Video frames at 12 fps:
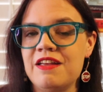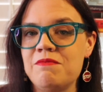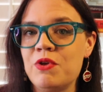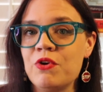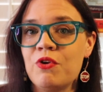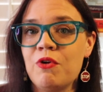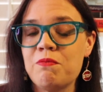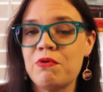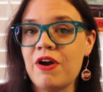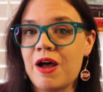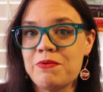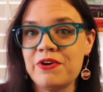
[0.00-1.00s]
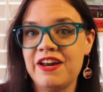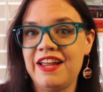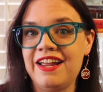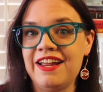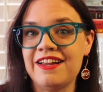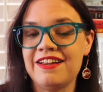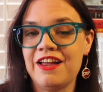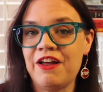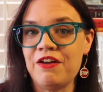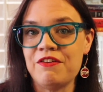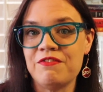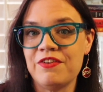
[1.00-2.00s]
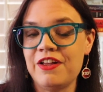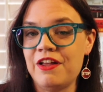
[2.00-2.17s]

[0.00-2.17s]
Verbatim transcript: communal property of